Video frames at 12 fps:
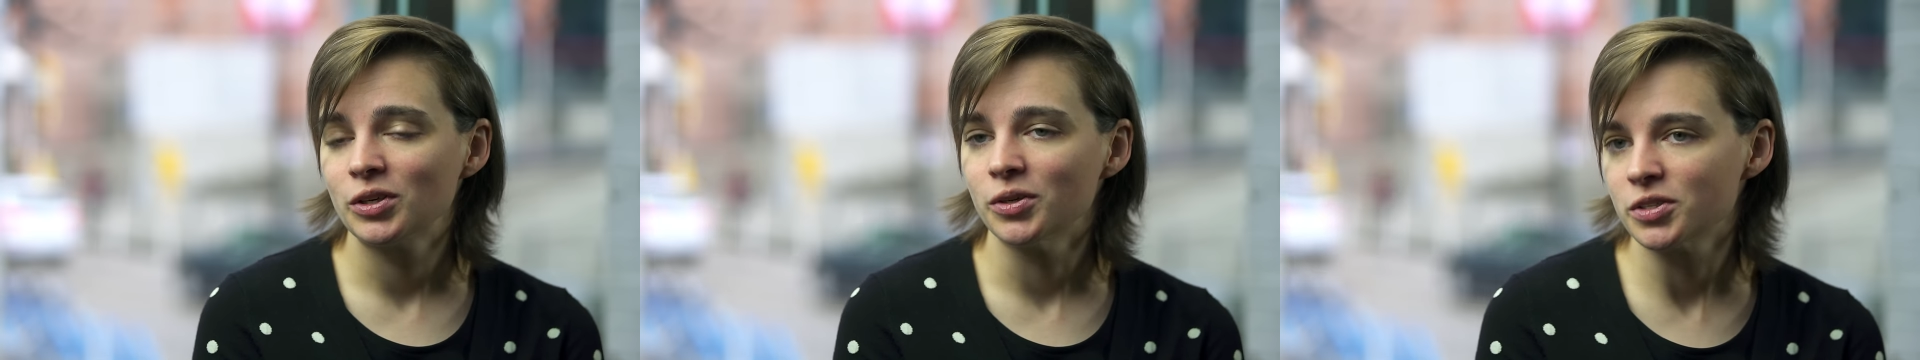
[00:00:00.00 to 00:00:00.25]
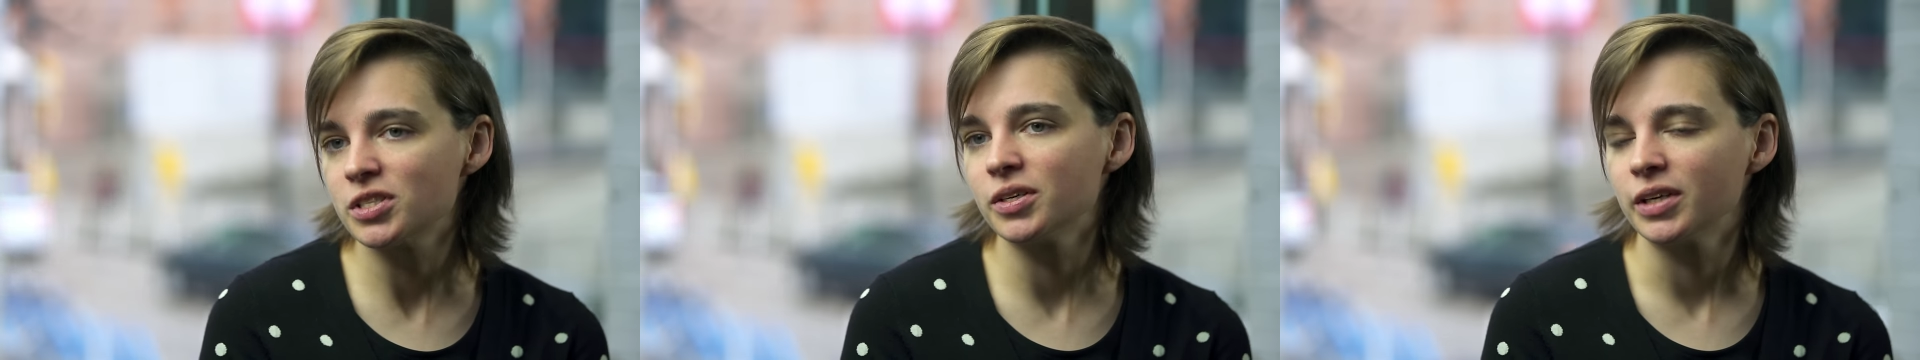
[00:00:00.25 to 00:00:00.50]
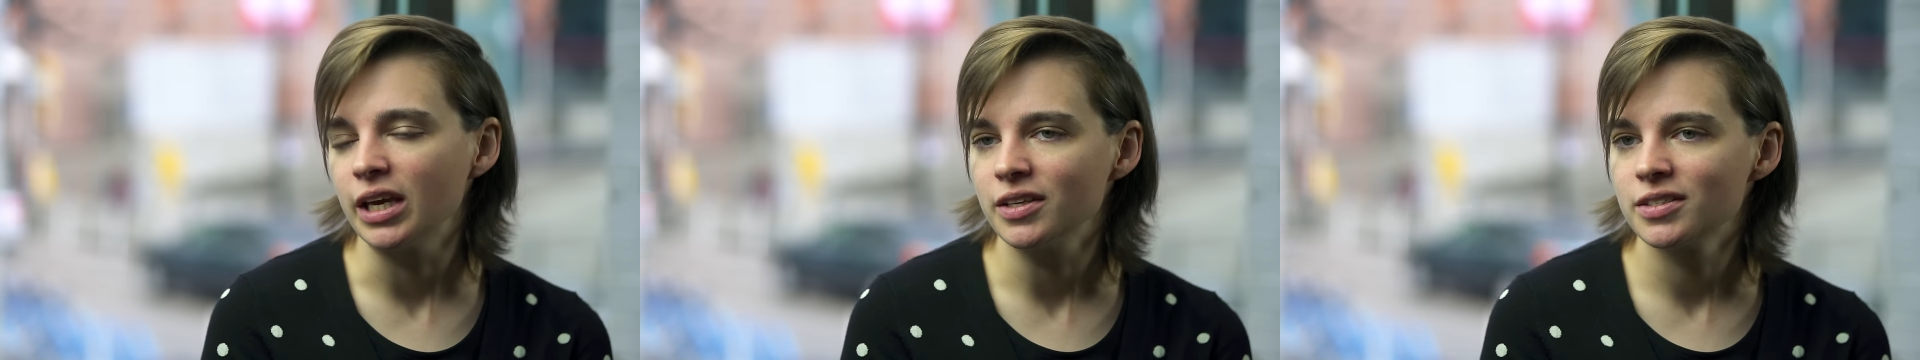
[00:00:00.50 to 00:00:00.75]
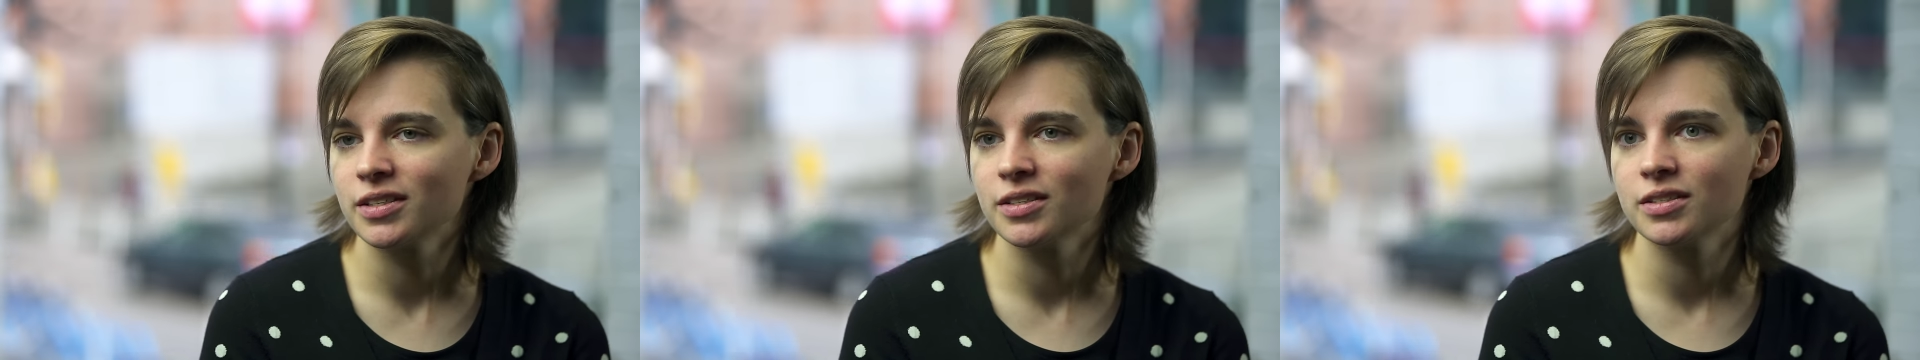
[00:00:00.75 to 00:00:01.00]
hurts their
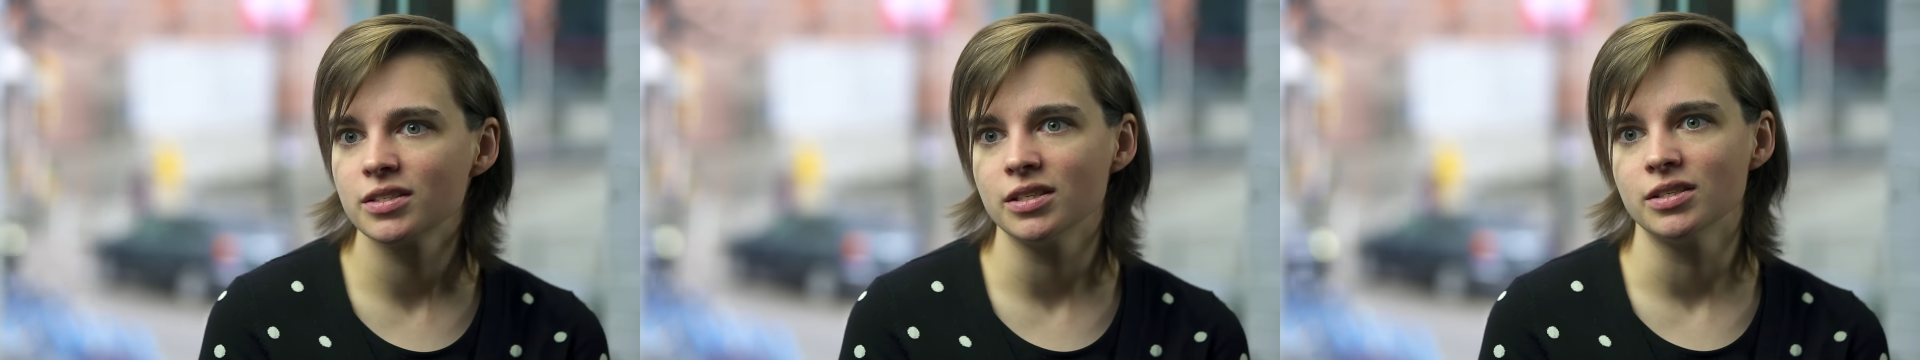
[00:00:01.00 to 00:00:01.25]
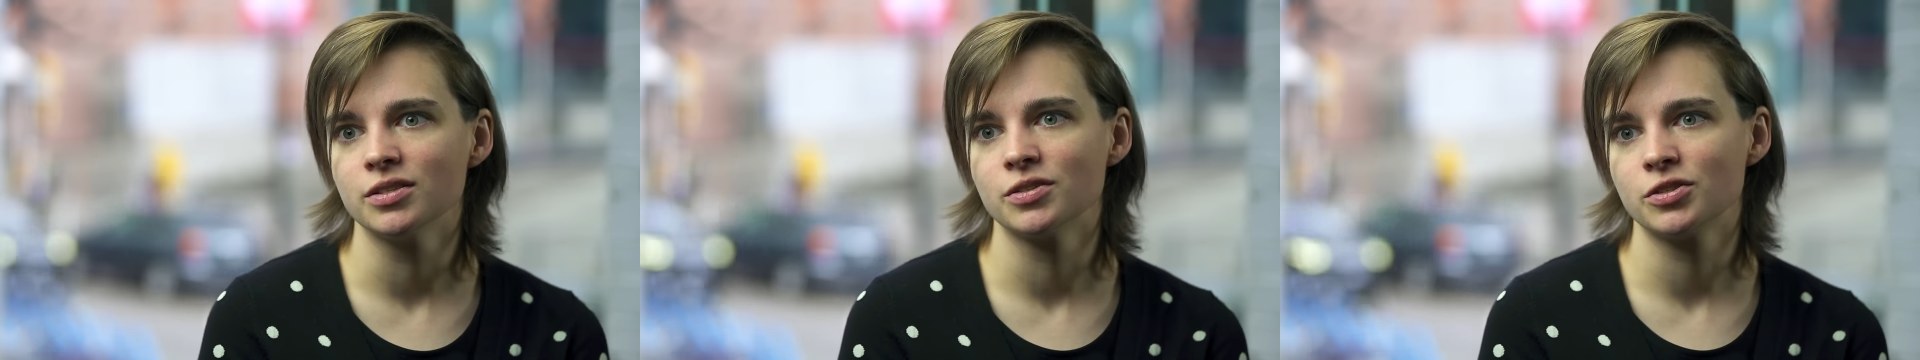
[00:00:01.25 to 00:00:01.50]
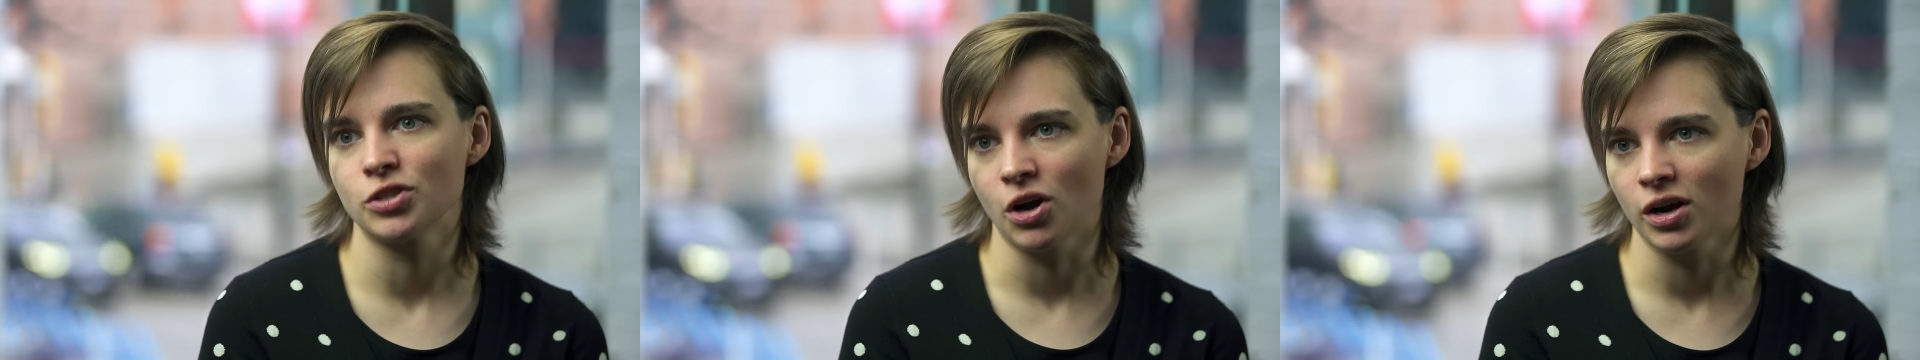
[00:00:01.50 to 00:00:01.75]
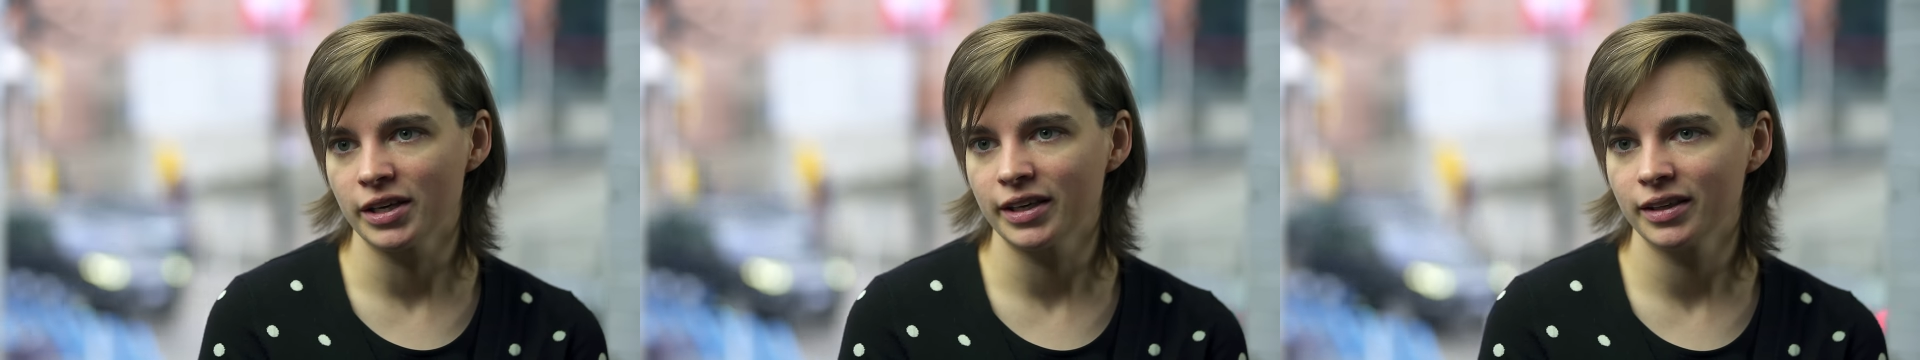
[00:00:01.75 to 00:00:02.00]
cases is
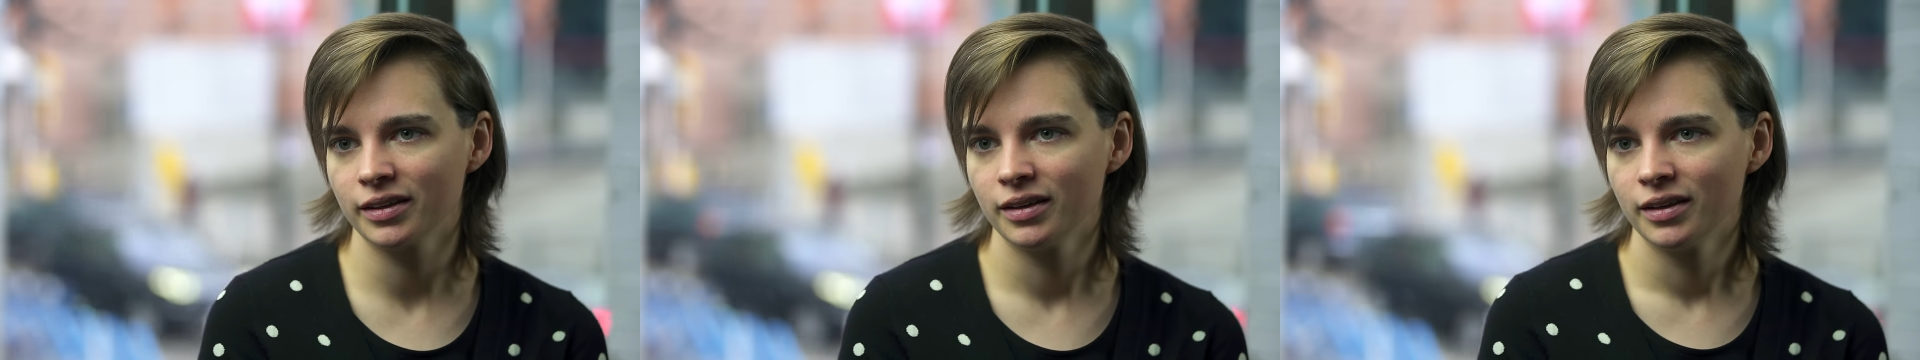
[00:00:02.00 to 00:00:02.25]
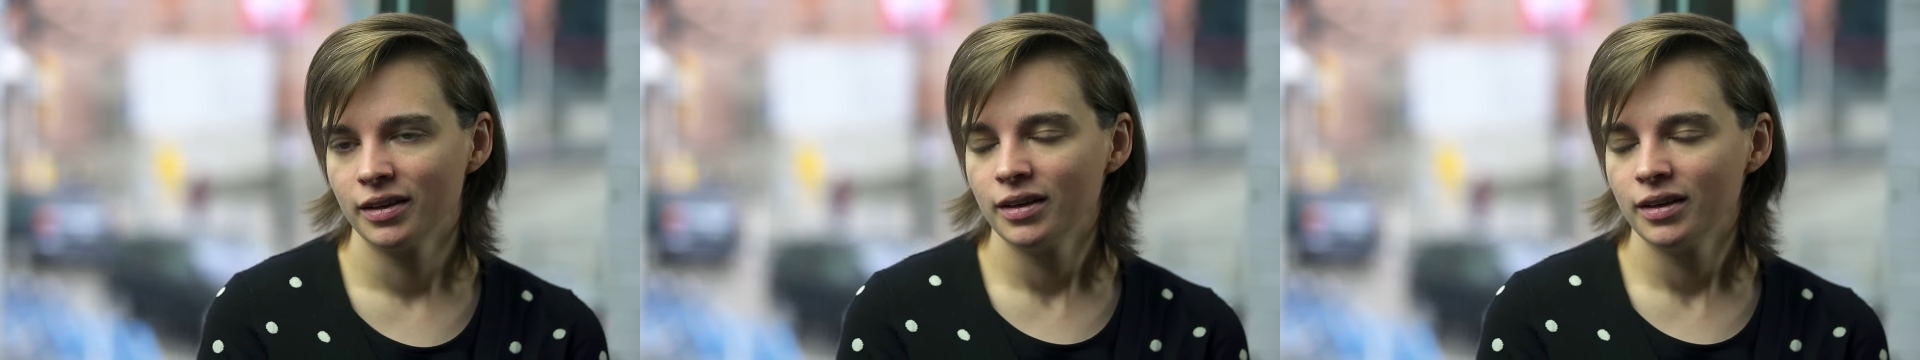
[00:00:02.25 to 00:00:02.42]
talking.